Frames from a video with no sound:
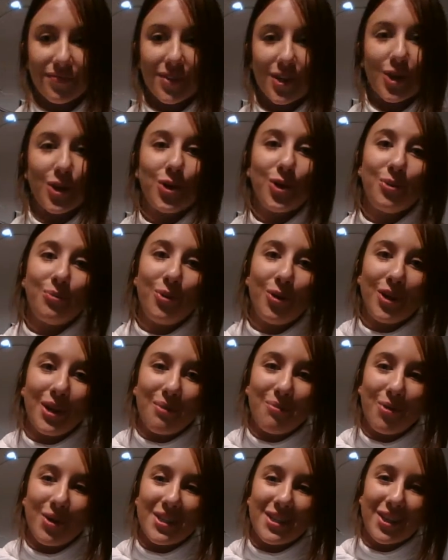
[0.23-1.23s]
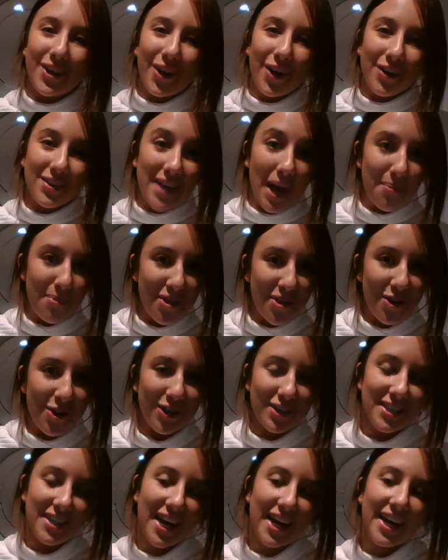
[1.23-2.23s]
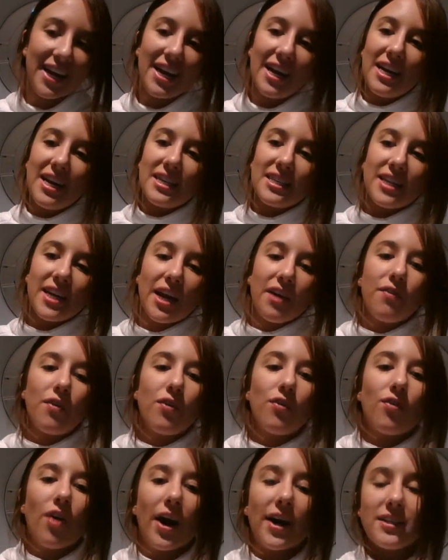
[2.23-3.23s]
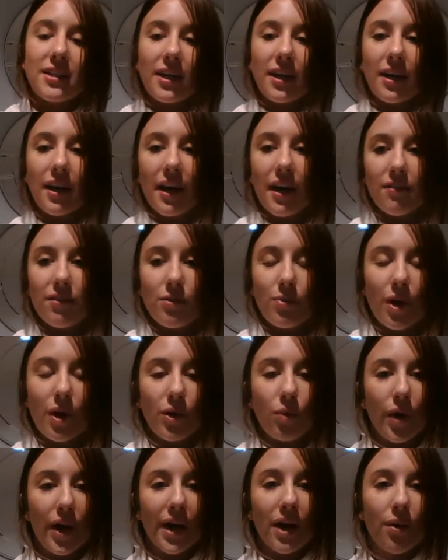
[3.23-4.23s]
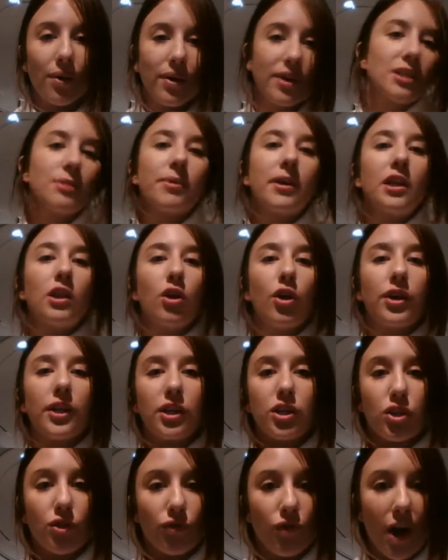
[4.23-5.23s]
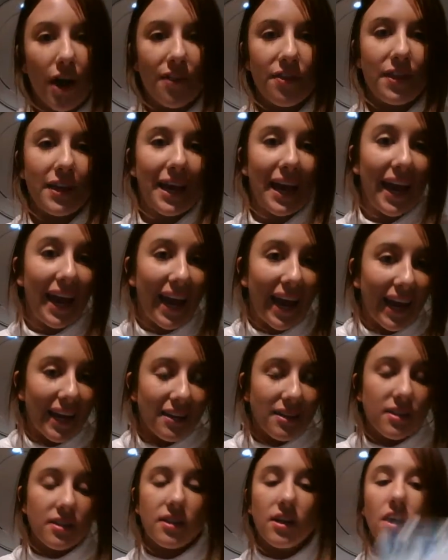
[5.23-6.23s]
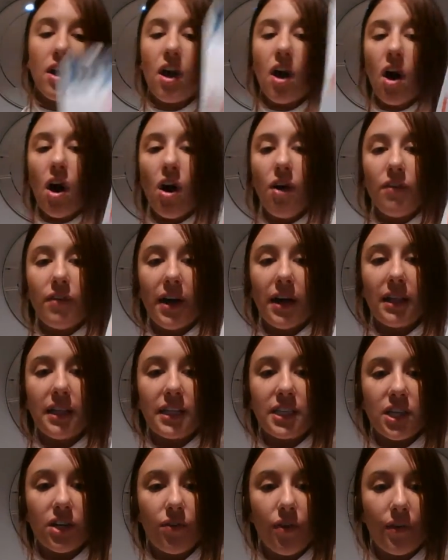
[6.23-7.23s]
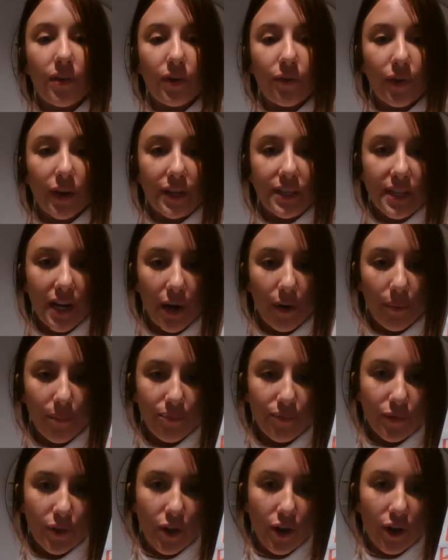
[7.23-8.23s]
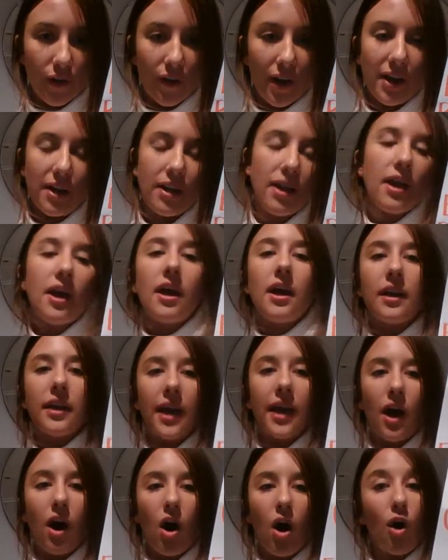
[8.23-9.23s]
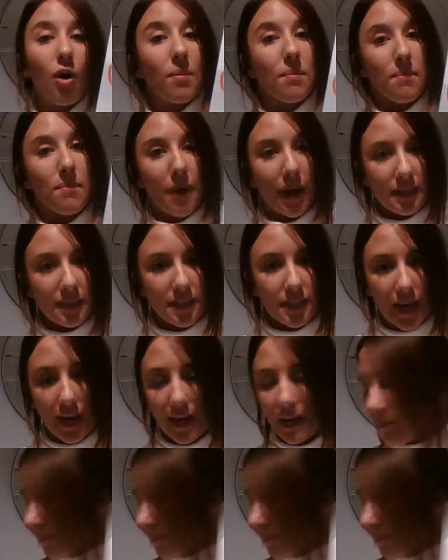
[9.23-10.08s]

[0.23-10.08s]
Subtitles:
Good morning, boys and girls. Happy Thursday. Today for writing, everyone, we're going to be learning to write the end of our literary retell. All right. Now, on Monday,